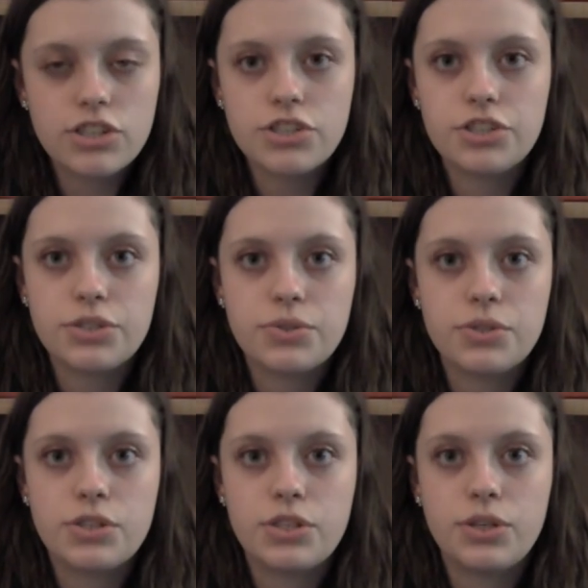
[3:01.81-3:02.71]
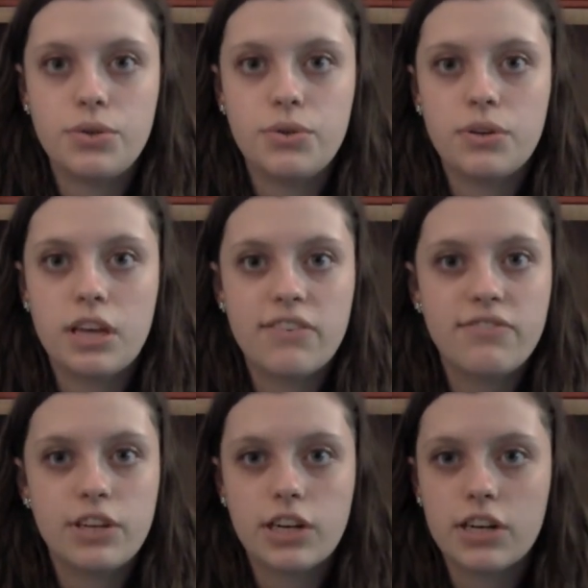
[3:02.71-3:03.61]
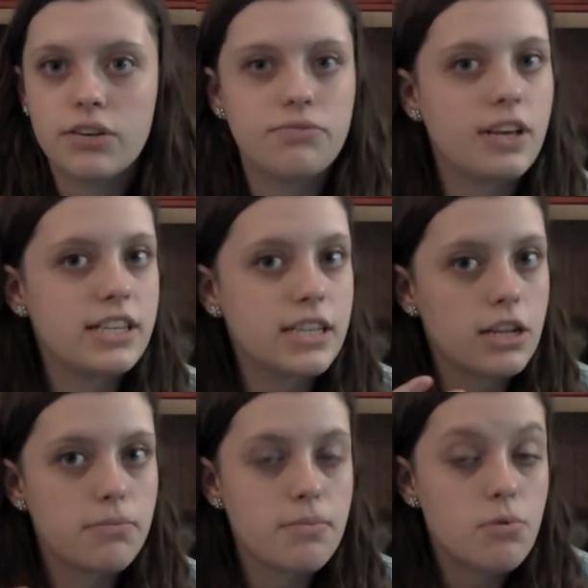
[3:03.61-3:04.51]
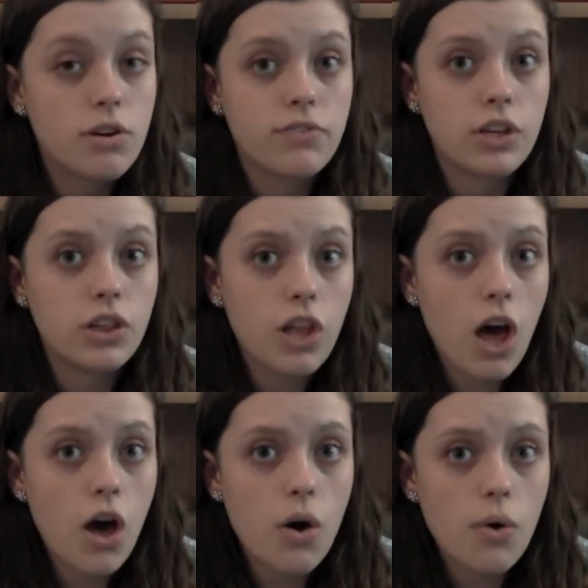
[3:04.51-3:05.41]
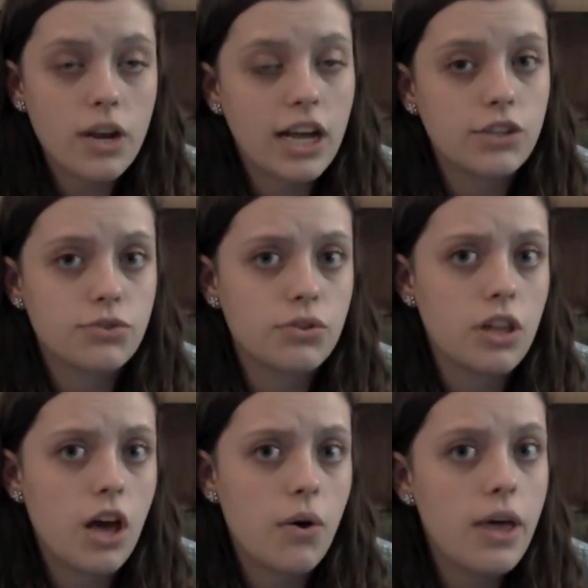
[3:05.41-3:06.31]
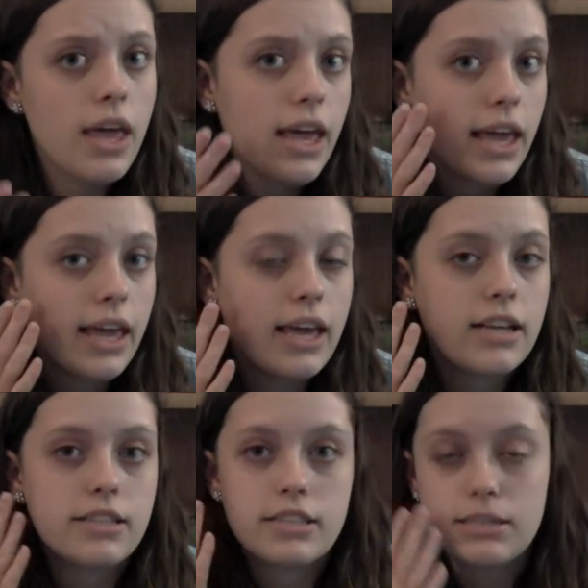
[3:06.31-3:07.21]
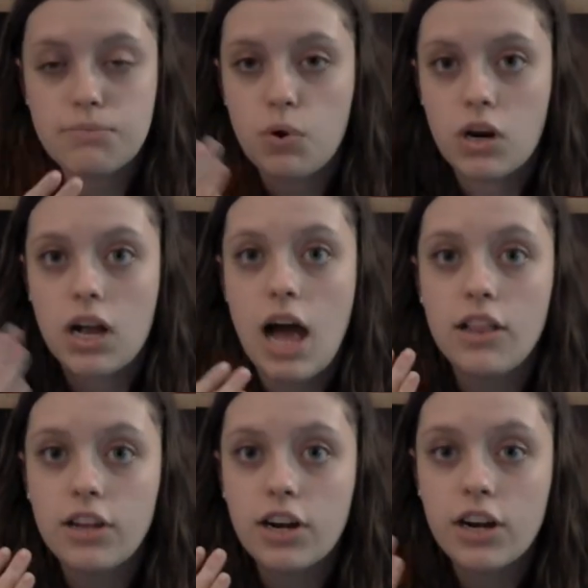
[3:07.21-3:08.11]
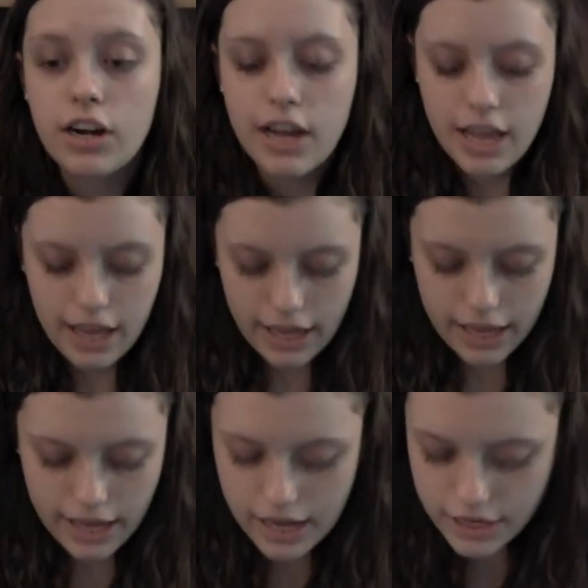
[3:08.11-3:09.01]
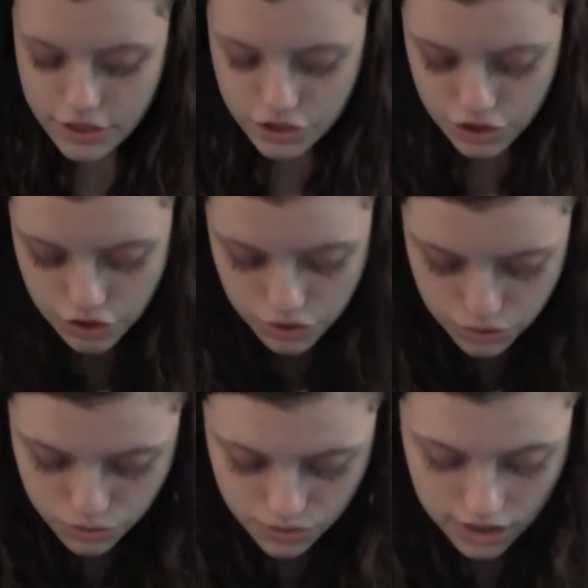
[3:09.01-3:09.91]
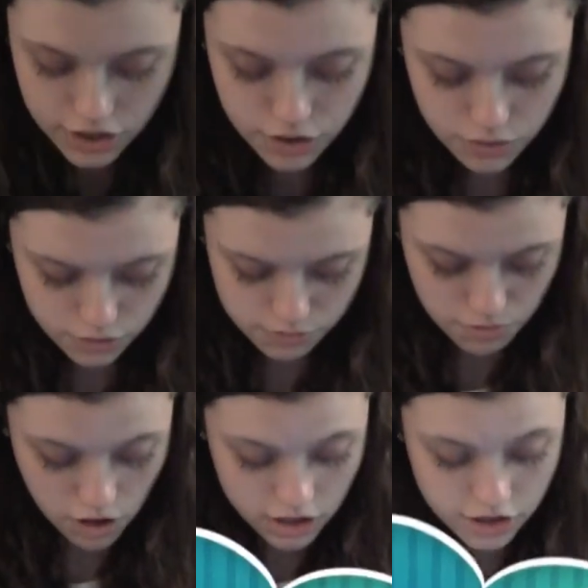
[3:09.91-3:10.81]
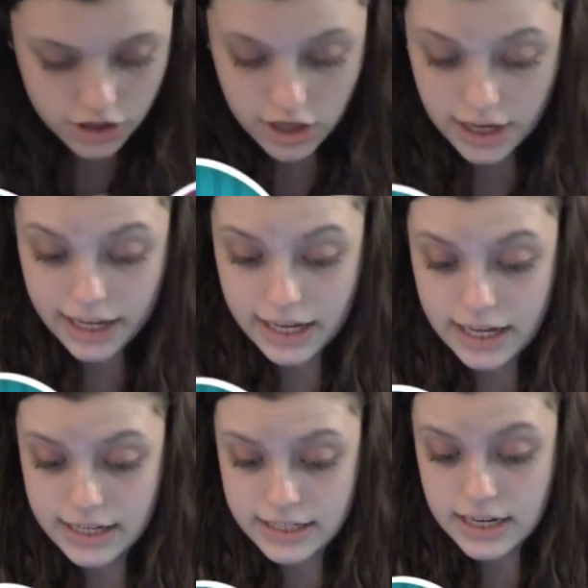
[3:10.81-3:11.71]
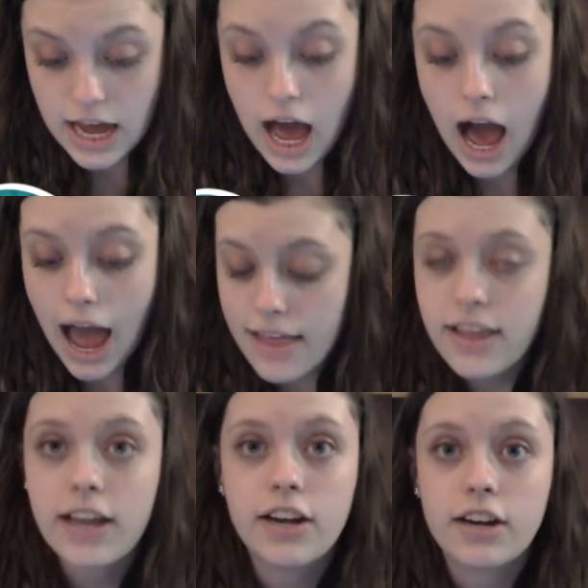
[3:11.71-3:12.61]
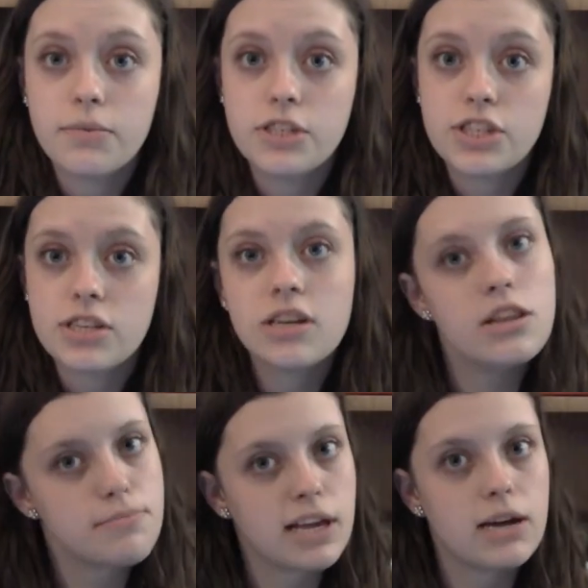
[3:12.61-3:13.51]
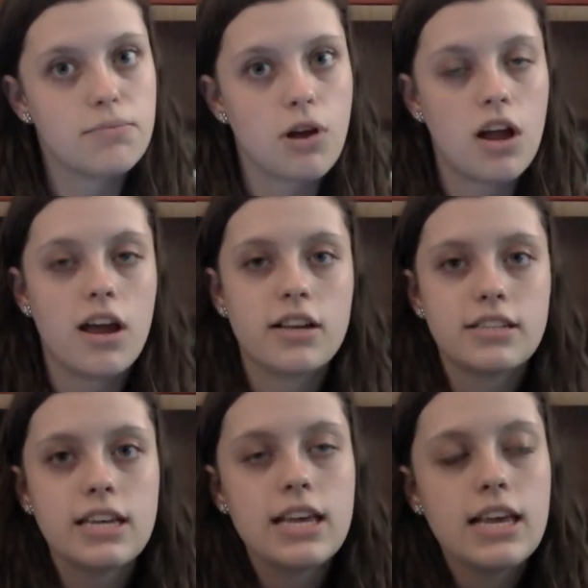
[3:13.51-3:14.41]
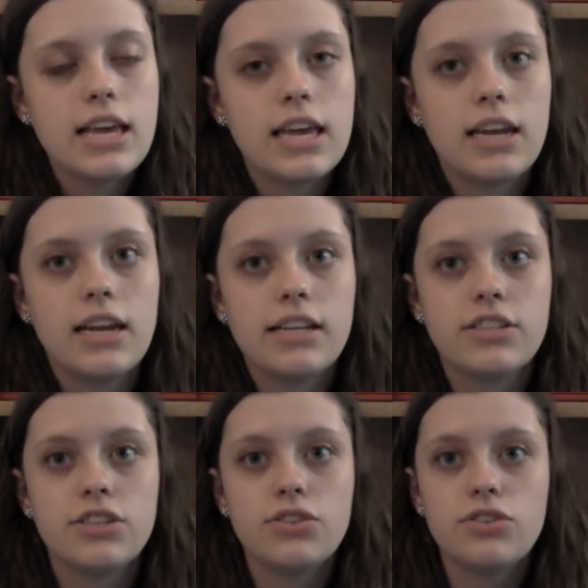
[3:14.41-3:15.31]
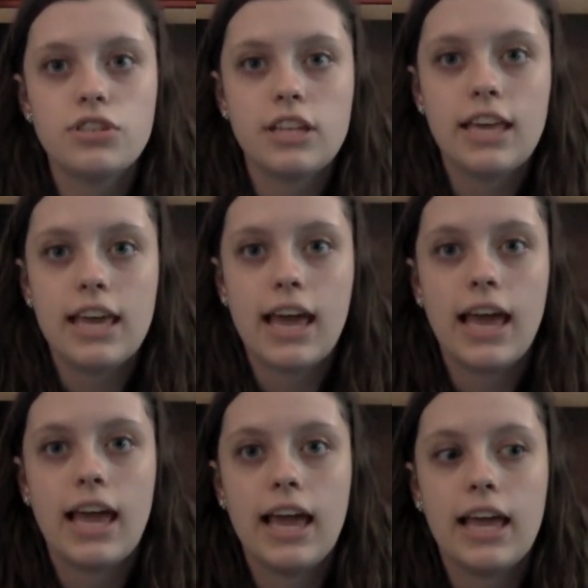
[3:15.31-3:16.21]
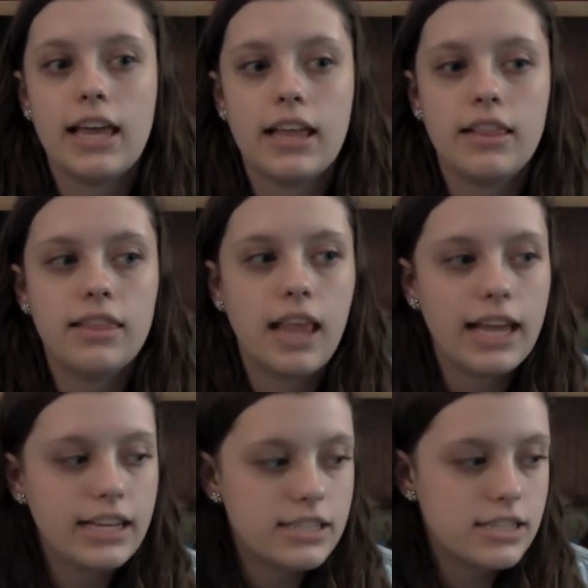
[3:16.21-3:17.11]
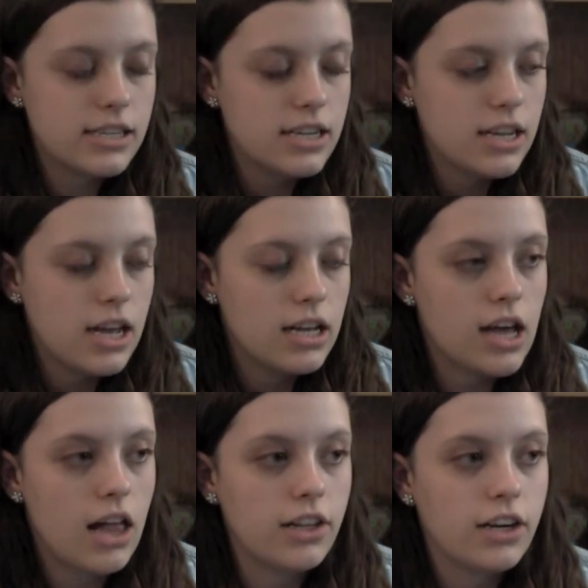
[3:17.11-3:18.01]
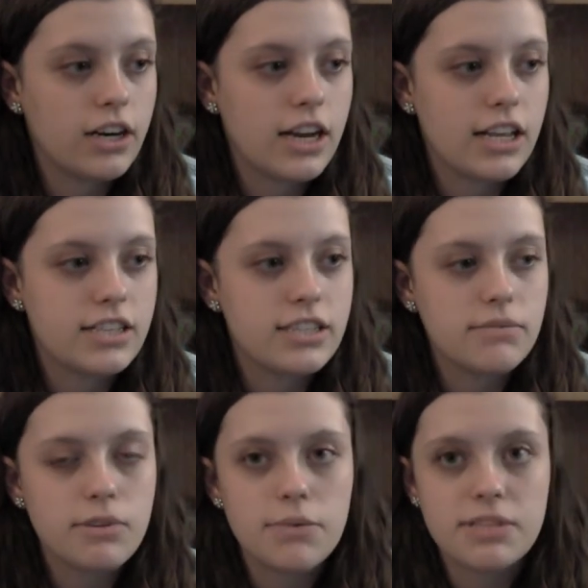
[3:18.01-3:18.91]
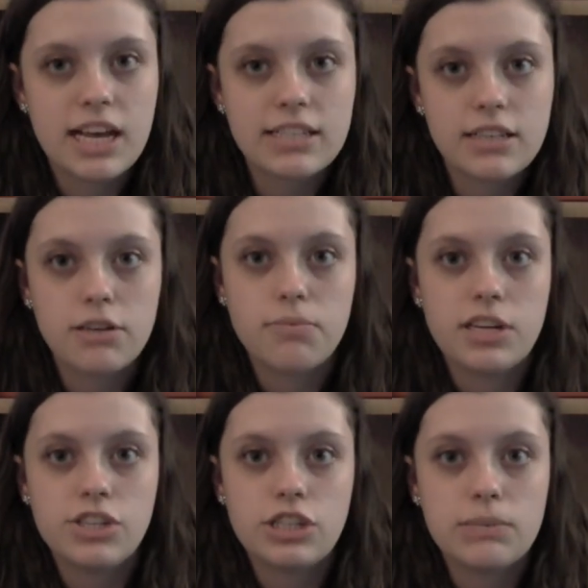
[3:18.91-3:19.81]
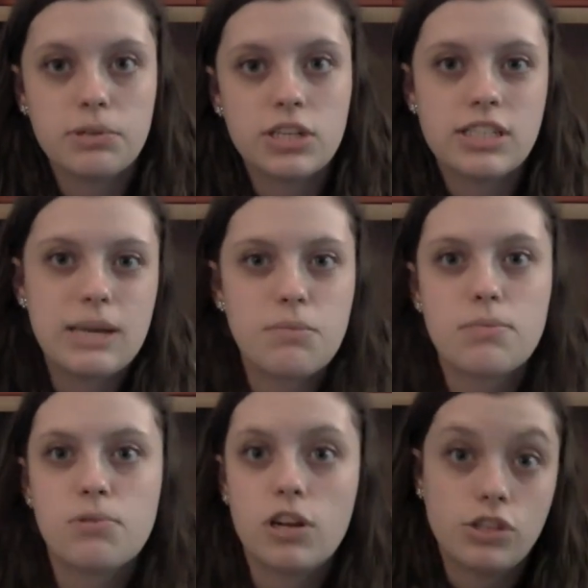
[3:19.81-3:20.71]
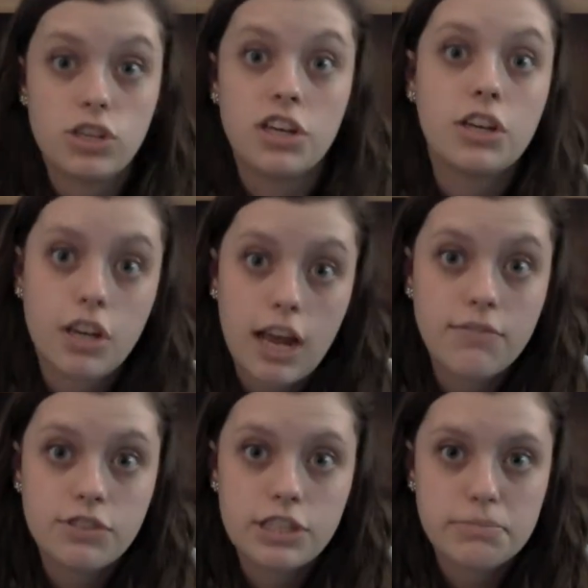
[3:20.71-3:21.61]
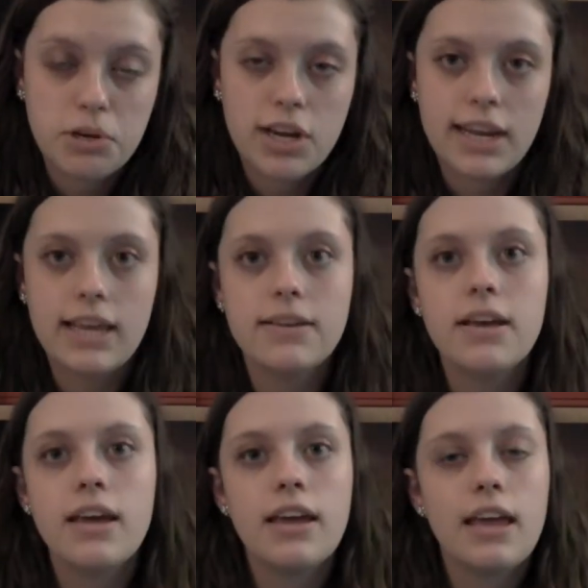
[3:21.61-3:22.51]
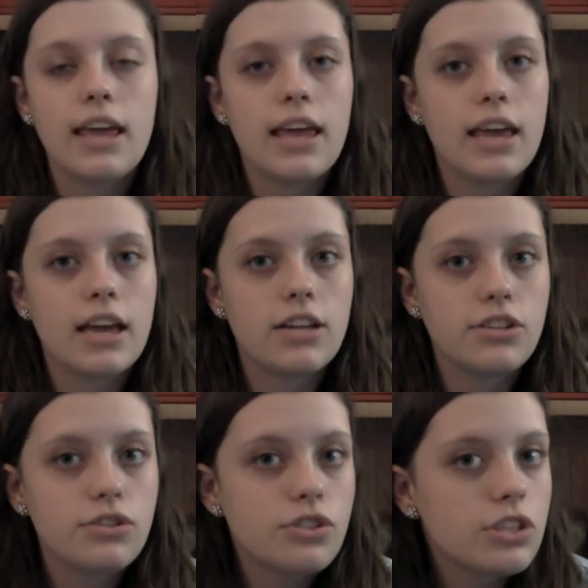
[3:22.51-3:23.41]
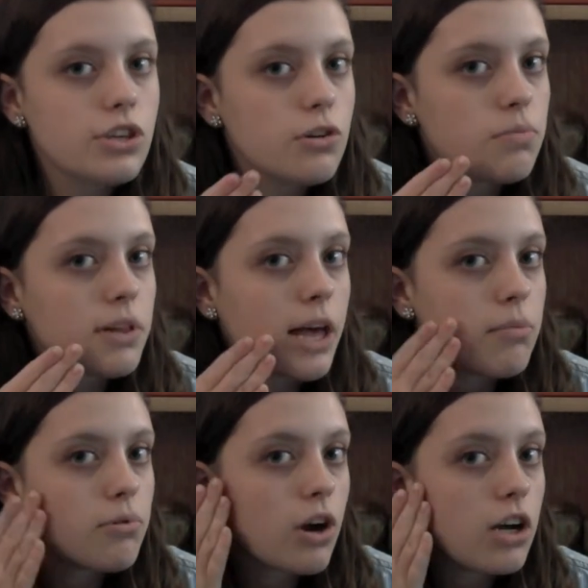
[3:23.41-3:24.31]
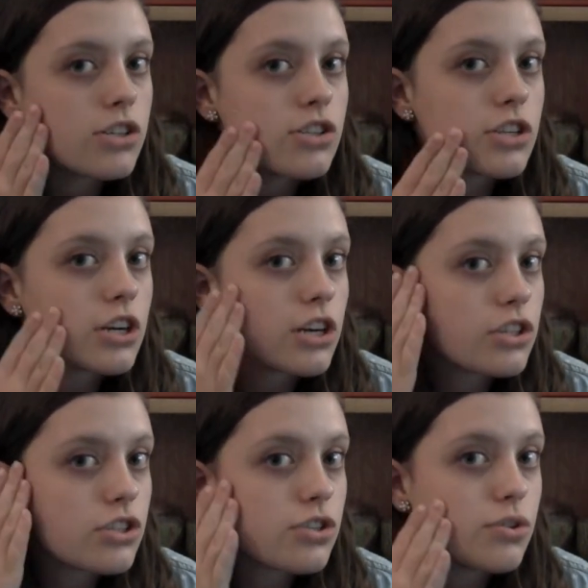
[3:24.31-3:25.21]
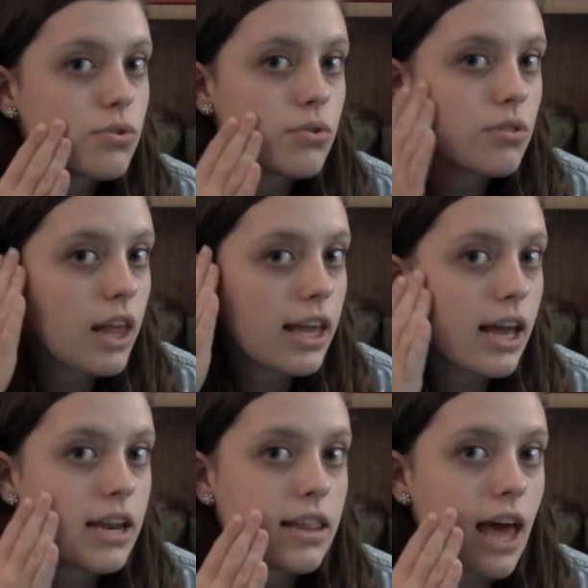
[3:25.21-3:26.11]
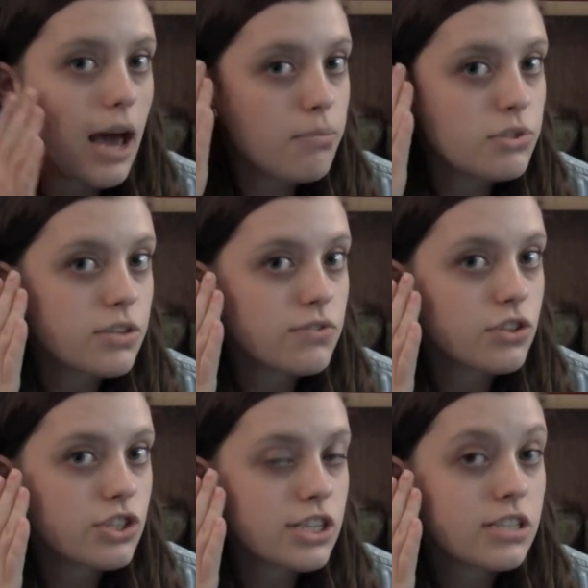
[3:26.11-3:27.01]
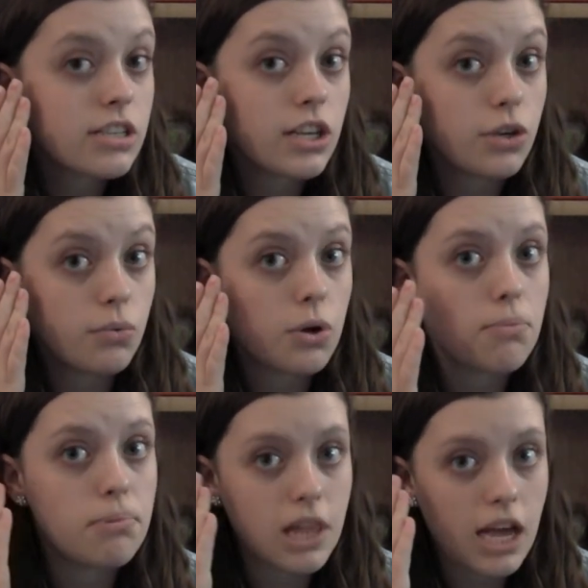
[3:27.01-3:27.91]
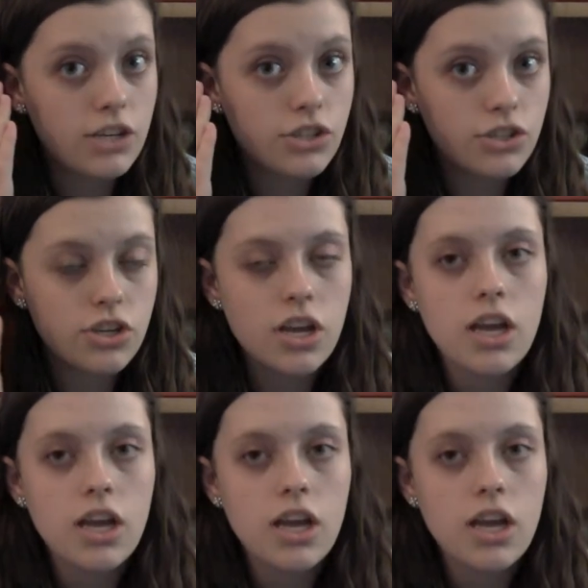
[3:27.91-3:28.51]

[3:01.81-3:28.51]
is just used to give your face a little bit more of a glow, a natural glow, and some more color. And you can use bronzer and highlighter, which is another makeup product, and it is usually a light color, and it sometimes has a little bit of shimmer. Same with bronzer, it could have shimmer in it. And usually you apply bronzer to like kind of the apples of your cheeks like you would a blush,